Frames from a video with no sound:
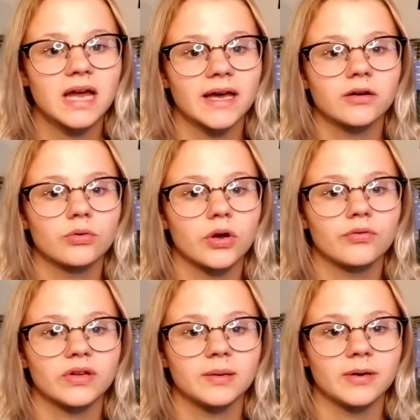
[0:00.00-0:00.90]
I don't know
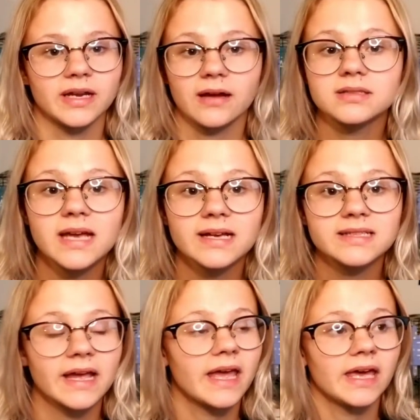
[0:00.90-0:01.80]
if anybody else has.
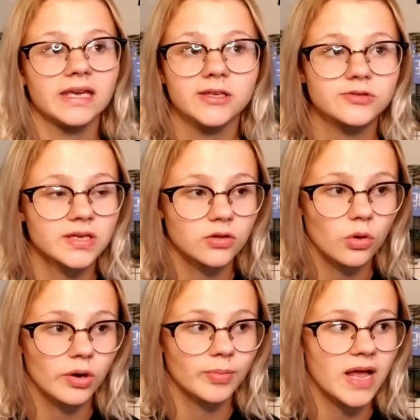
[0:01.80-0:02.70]
I hate using
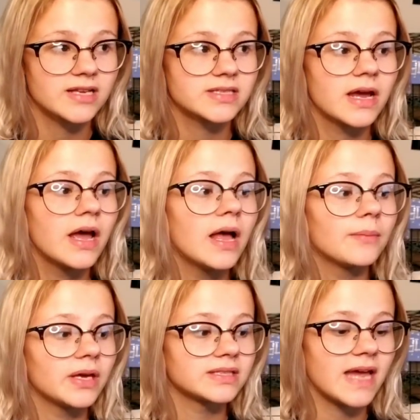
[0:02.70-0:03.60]
Coroplast
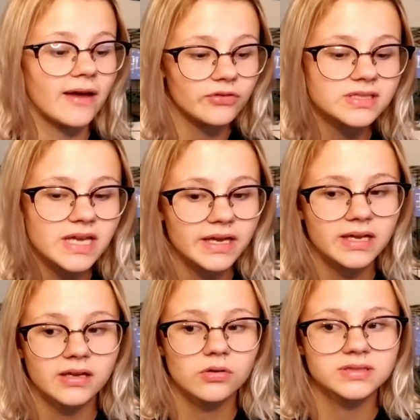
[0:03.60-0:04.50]
because every
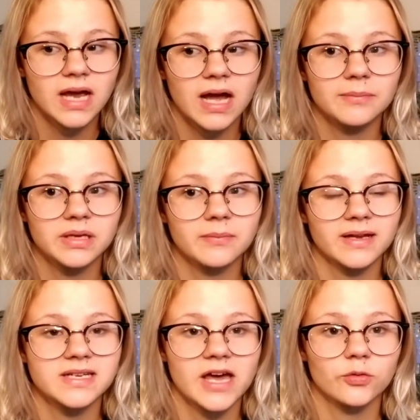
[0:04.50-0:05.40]
single time me and my
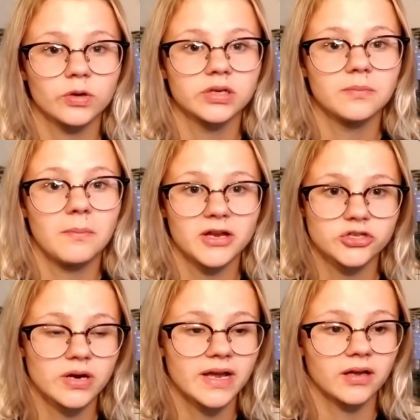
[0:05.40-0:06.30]
dad would
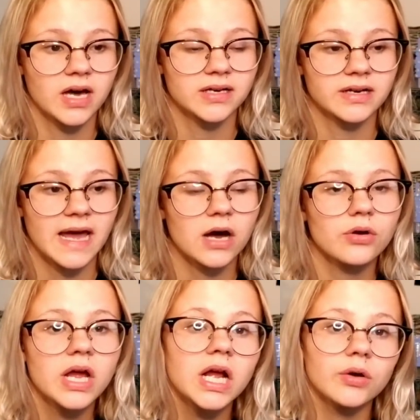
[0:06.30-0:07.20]
measure it and cut it
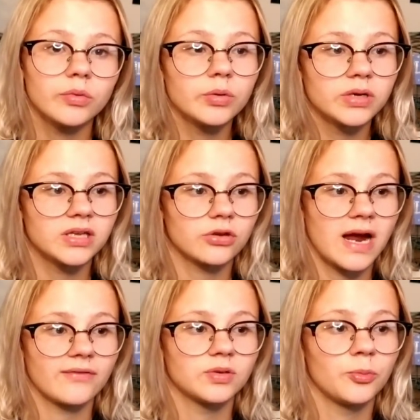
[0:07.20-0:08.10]
out, we would either
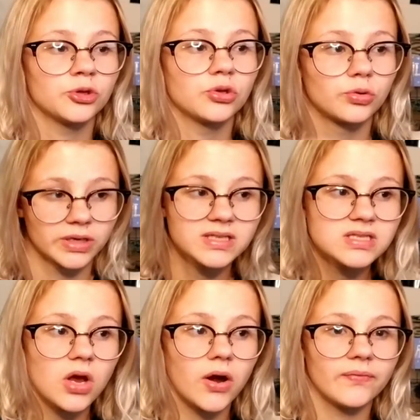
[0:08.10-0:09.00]
have to put the grids
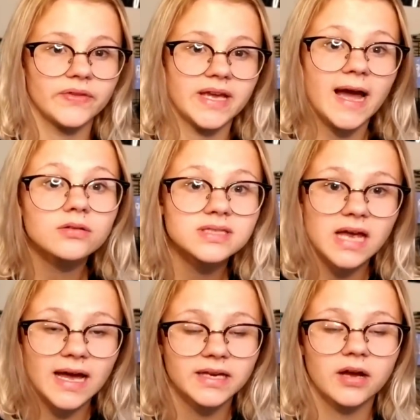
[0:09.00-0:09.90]
on the
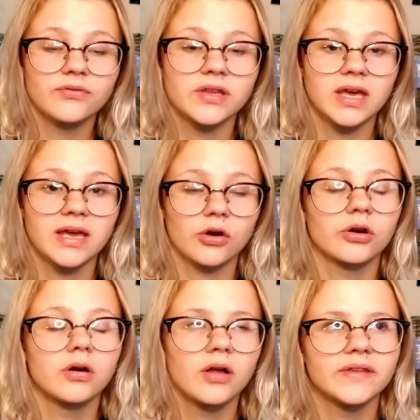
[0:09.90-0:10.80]
outside of the cage
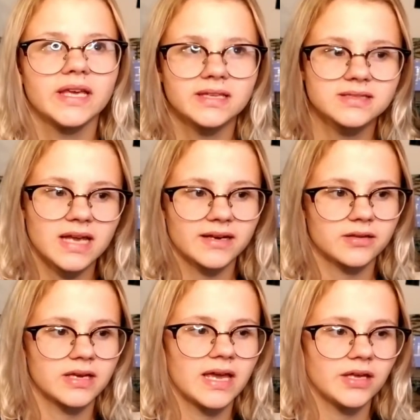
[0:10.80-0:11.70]
or on the inside of
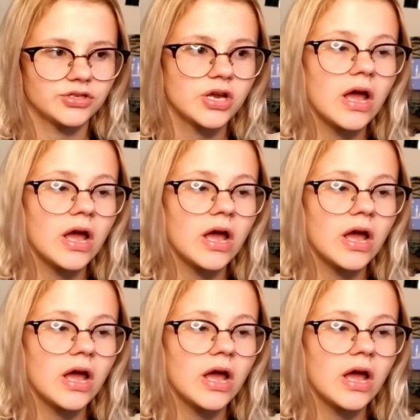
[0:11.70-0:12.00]
the cage.